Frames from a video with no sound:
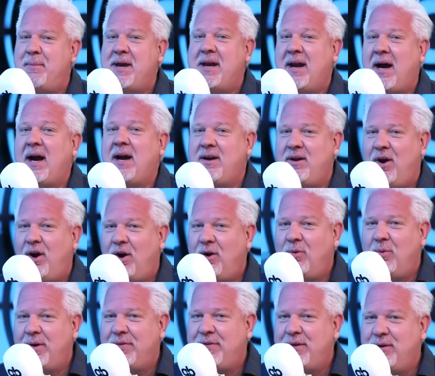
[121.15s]
I mean, I know
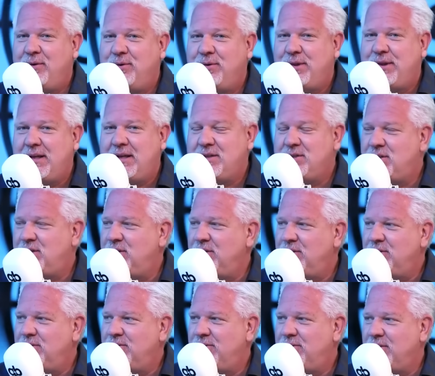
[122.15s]
what the Houthis
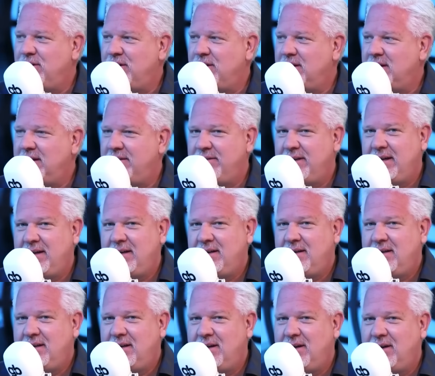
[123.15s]
do for a
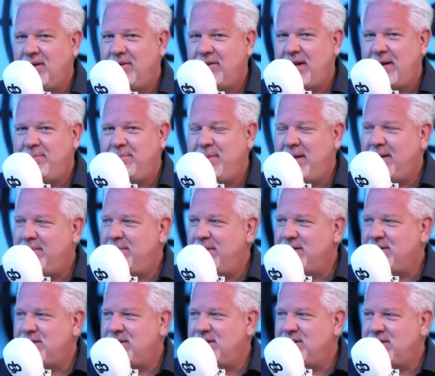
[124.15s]
living. You know that big
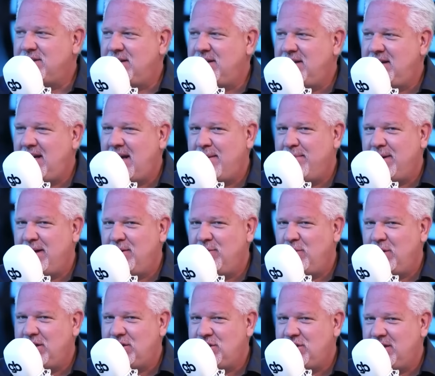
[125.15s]
business in Yemen,
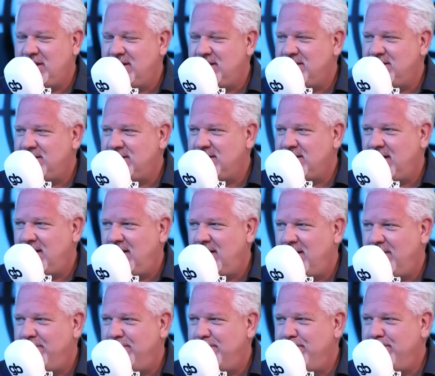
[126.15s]
which is
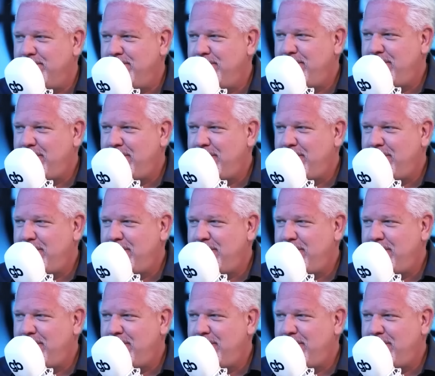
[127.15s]
um,